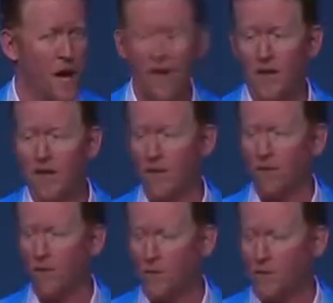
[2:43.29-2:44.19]
Now they
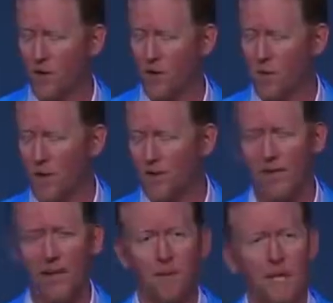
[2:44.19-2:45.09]
give you a certain amount of
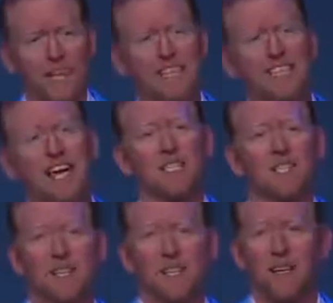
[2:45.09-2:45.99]
attempts at each
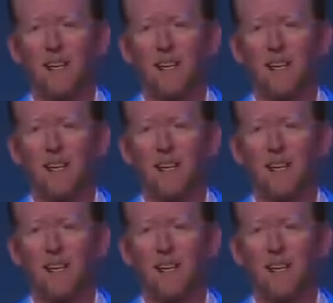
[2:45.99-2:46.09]
test,